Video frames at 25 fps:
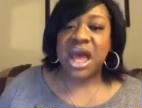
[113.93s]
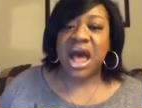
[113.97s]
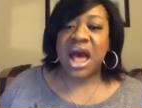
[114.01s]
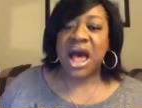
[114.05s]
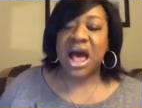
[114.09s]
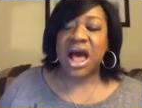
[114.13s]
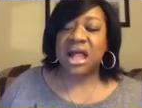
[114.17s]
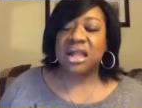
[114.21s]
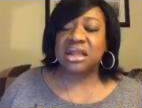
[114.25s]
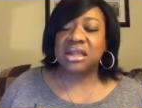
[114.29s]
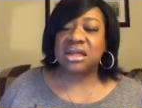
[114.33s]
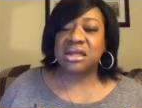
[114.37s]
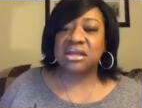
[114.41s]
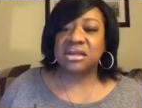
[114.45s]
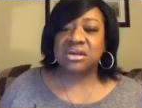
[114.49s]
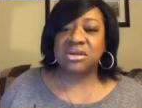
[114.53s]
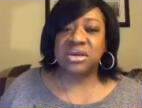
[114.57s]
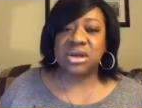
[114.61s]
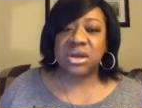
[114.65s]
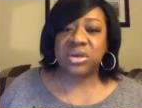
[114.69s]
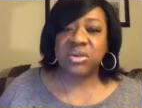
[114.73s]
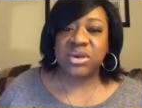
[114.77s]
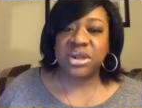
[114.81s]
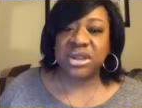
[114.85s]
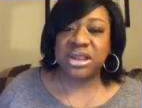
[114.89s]

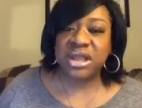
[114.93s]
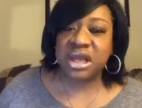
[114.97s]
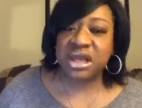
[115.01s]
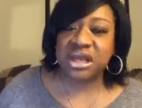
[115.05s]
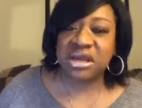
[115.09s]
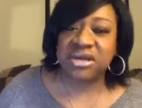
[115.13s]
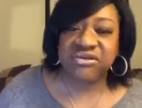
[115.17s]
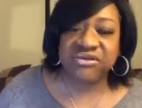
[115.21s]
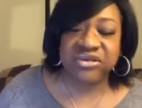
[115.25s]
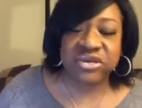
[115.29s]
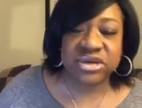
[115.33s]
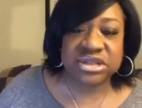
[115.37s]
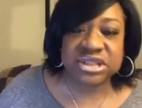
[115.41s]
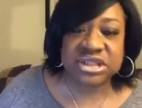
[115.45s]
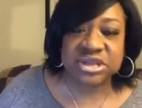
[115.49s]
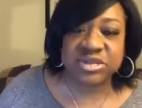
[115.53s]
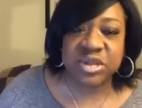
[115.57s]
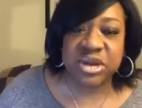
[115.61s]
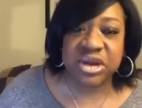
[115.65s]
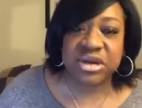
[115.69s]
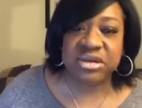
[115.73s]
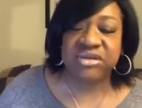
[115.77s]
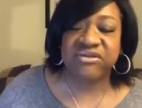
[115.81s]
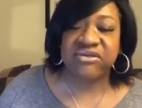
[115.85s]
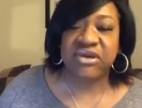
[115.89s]
Hallelujah. We thank you for a
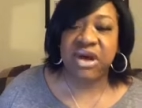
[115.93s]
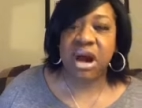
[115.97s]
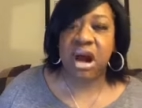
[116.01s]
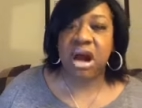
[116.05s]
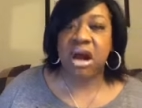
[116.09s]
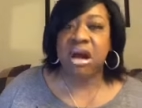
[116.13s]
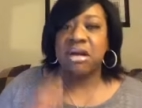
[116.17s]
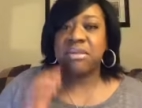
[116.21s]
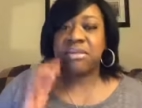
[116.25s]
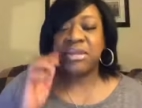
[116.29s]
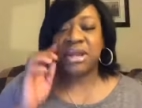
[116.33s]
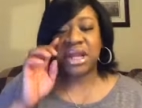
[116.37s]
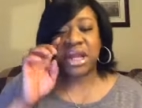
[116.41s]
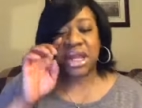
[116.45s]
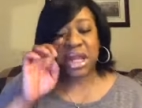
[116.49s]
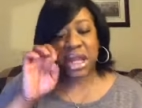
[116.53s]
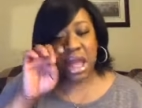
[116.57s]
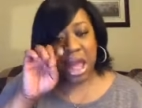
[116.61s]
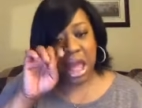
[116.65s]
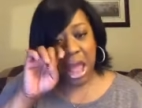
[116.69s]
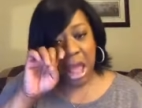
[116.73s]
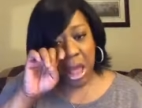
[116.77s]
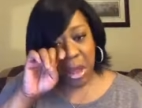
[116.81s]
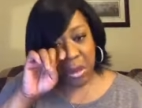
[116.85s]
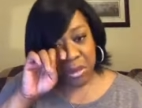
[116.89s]
spirit of harmony.